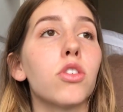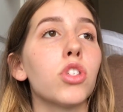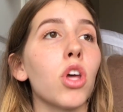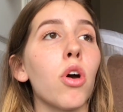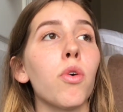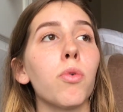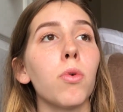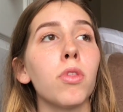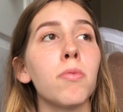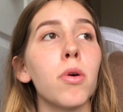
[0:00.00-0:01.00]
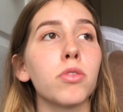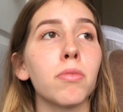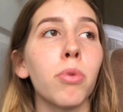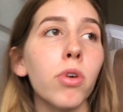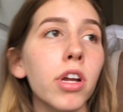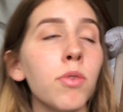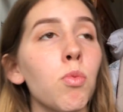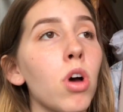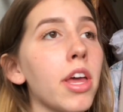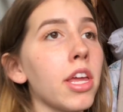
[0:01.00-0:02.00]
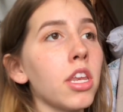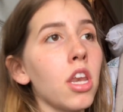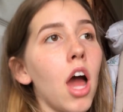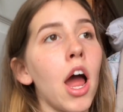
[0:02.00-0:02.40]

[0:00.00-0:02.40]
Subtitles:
So the most important one,